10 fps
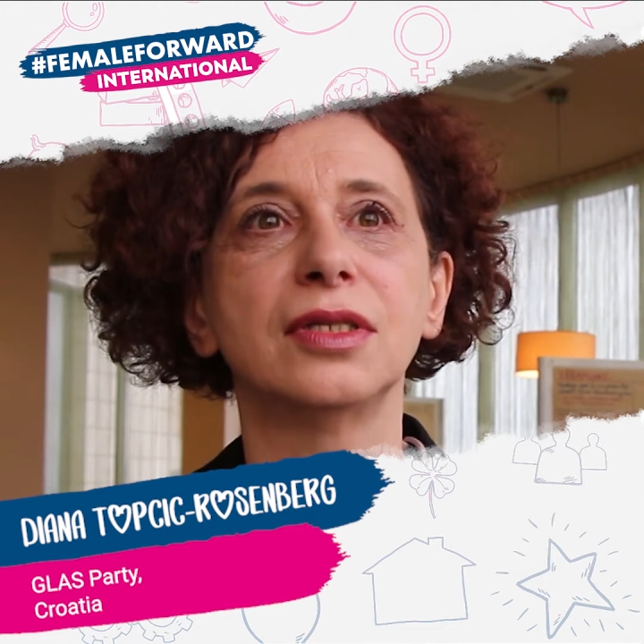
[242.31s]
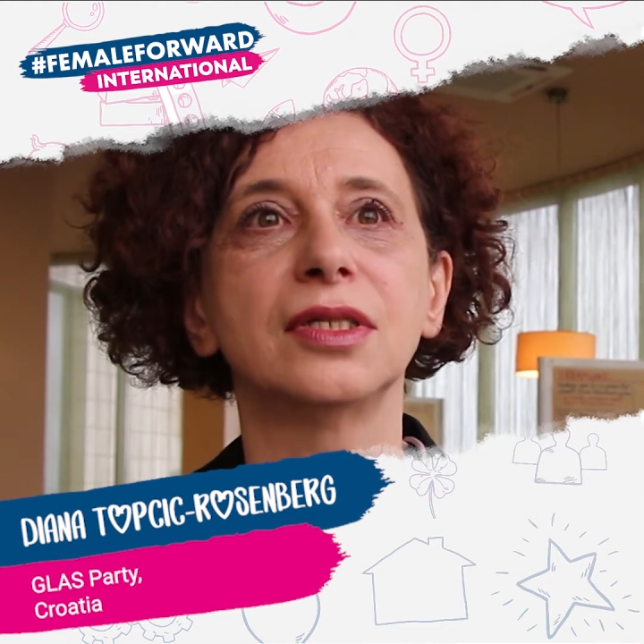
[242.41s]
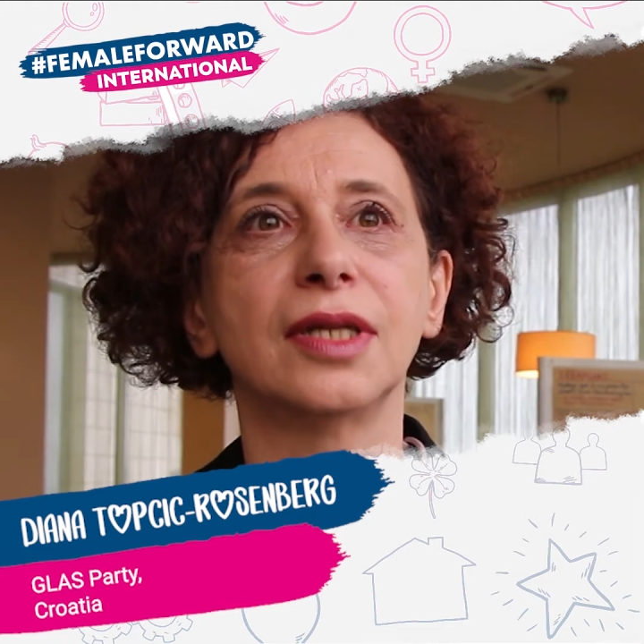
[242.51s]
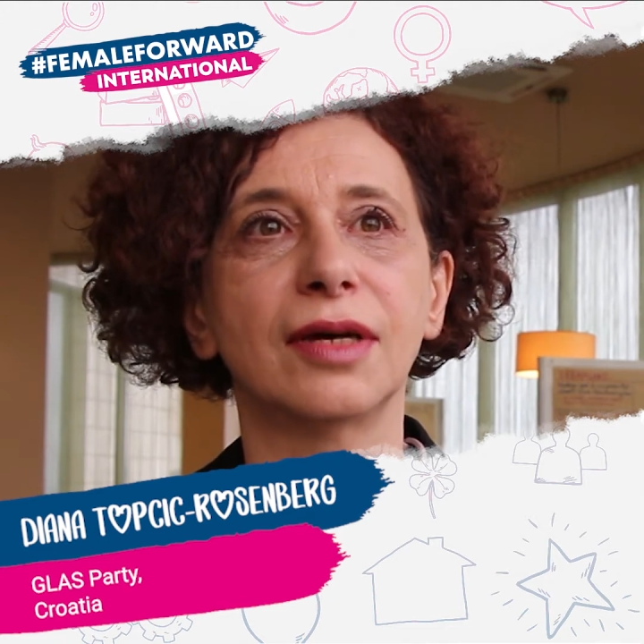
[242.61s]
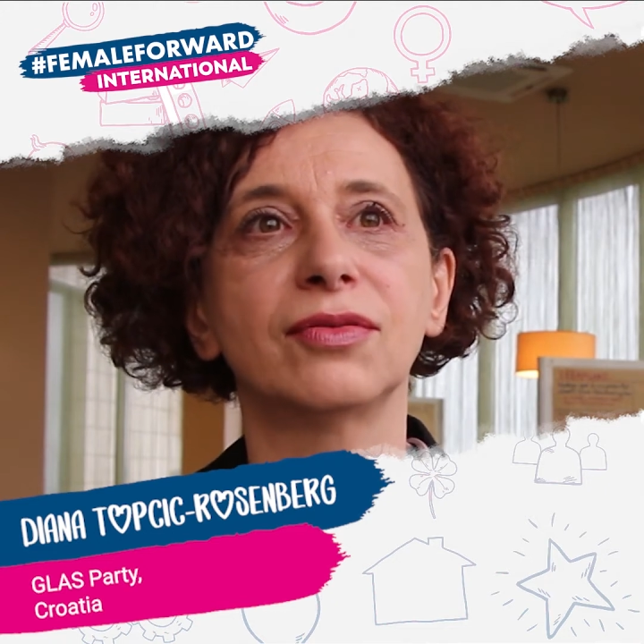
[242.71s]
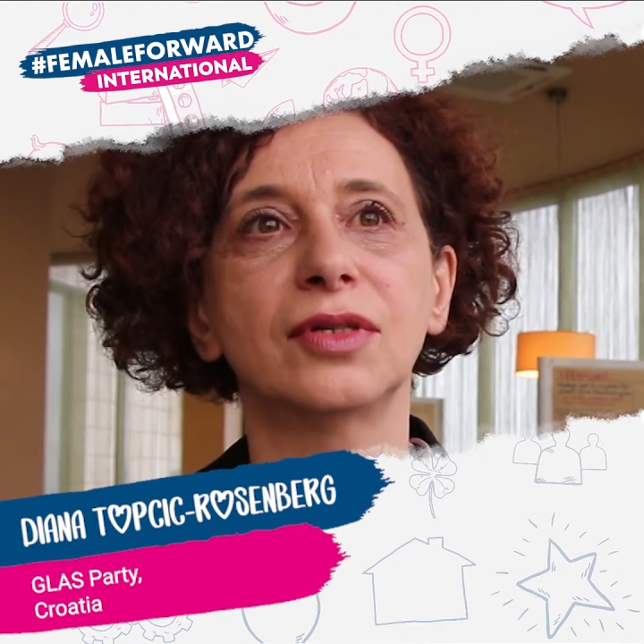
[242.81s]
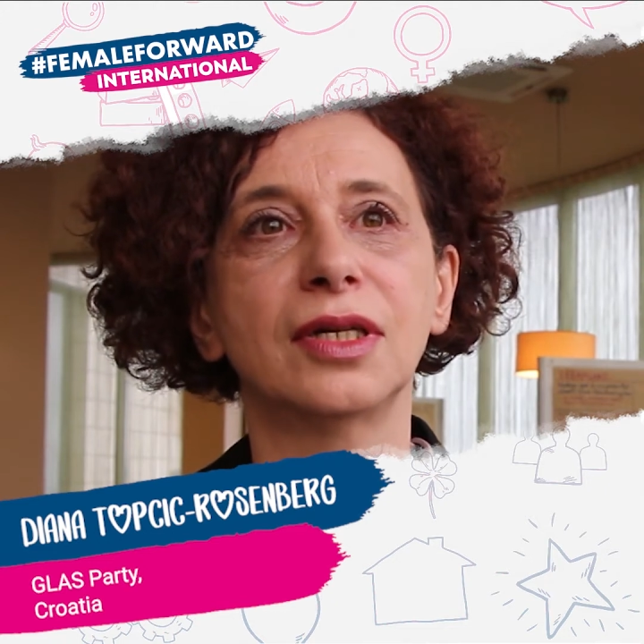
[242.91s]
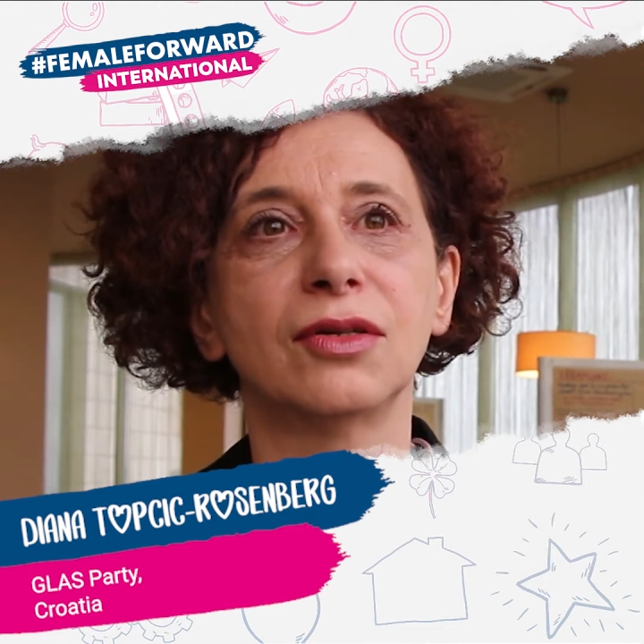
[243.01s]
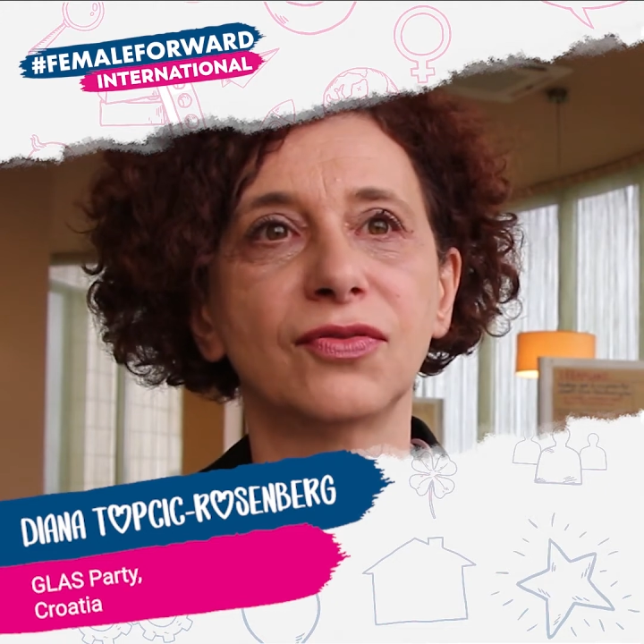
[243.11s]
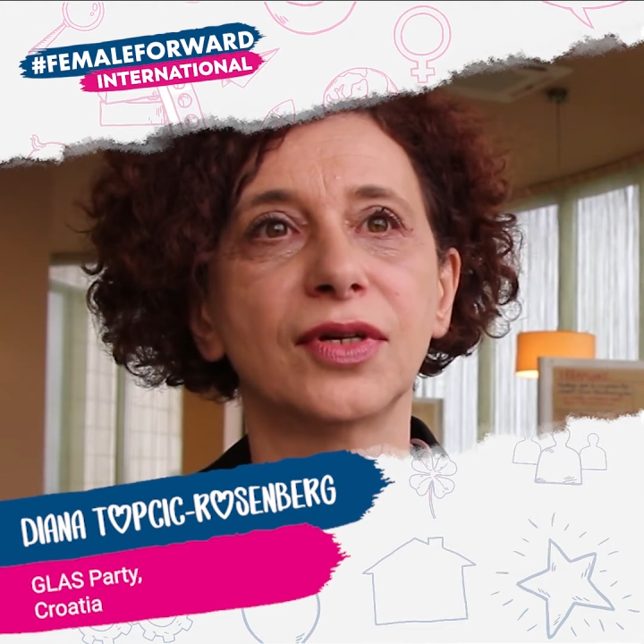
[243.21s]
is enough
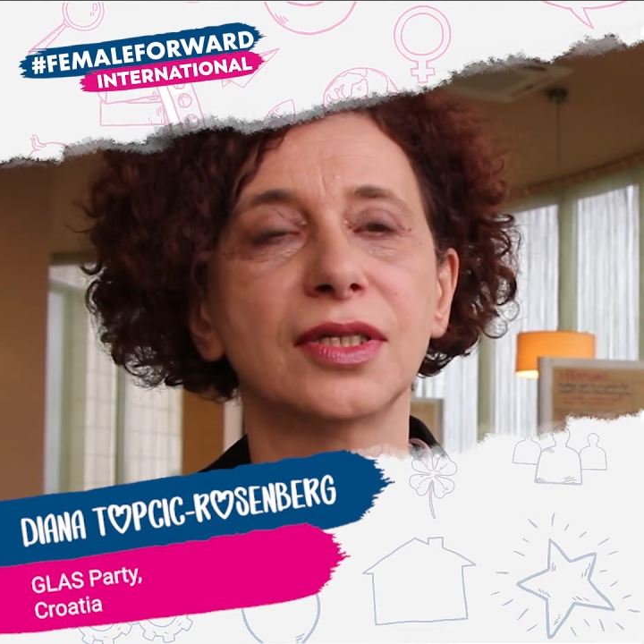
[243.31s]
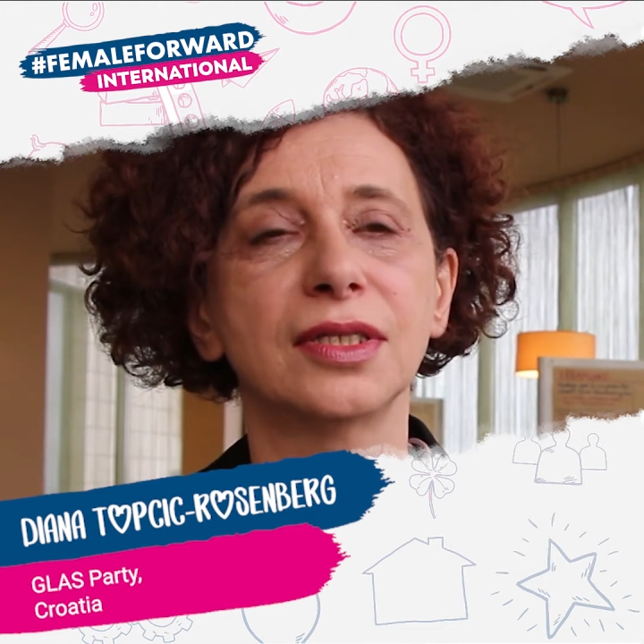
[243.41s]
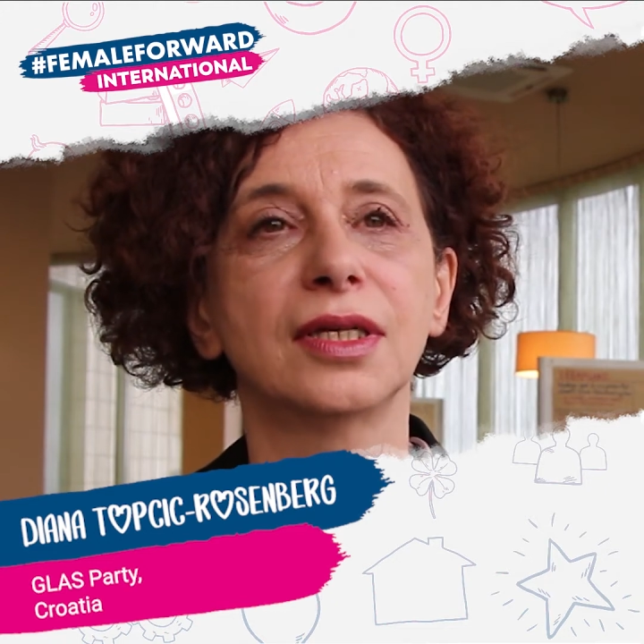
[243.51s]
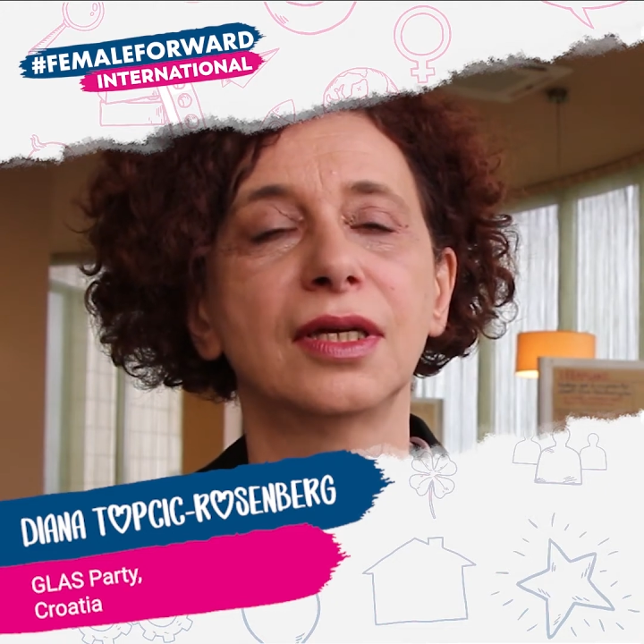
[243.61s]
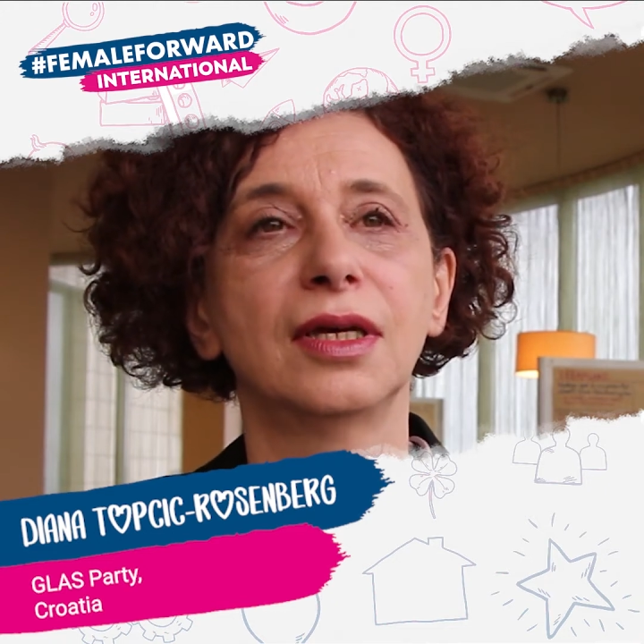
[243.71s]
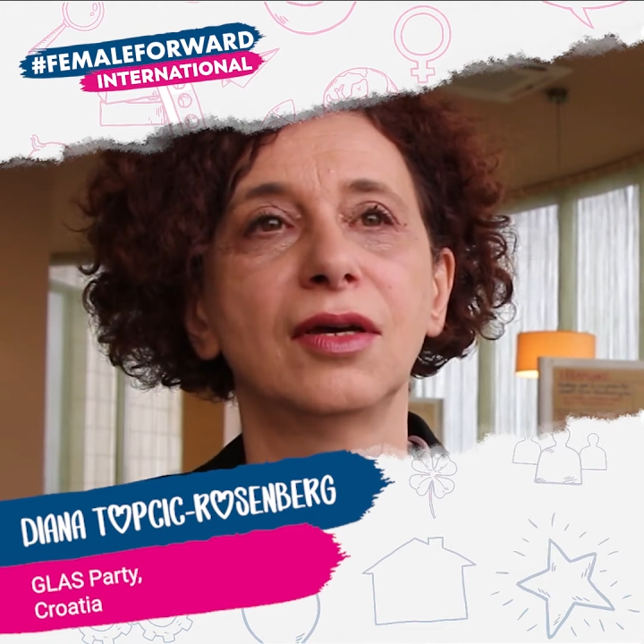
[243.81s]
of us,